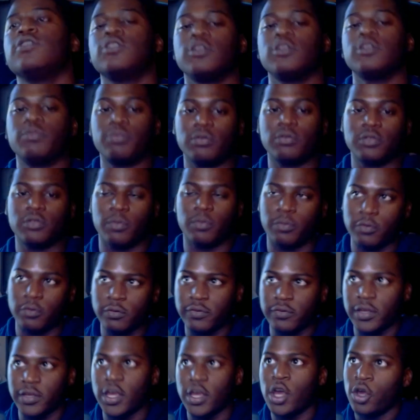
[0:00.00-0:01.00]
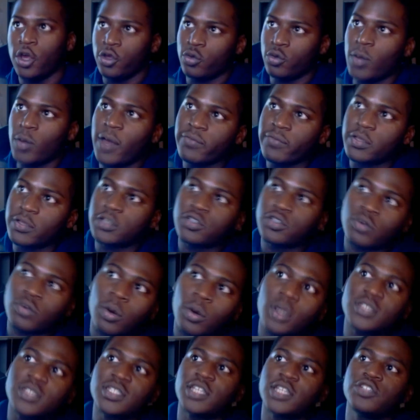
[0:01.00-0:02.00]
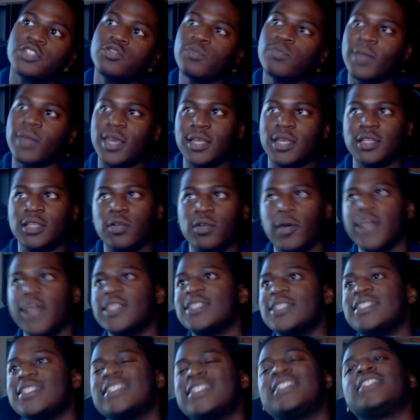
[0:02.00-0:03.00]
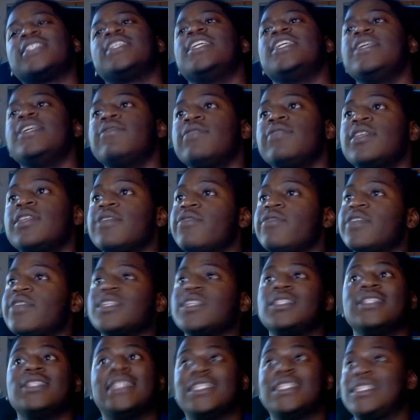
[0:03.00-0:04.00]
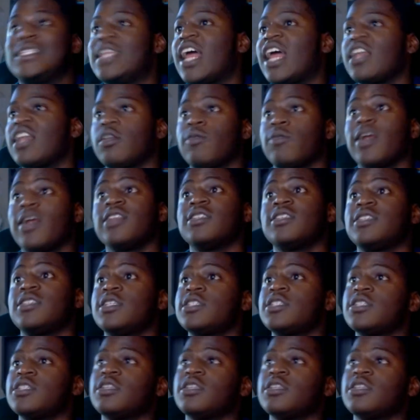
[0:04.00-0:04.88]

pr to prove it you have to trust that you're making the right decision even if it's, it's not the right decision